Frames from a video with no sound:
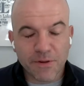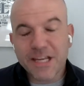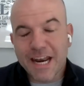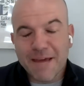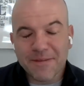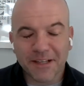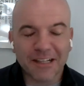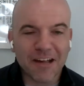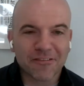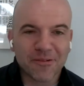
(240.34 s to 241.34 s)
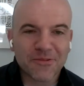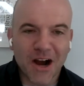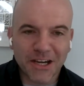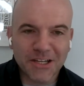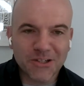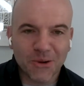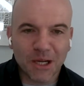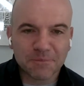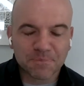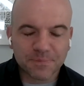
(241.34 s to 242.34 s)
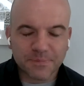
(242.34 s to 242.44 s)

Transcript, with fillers: and pretend I'm in the classroom talking to you all.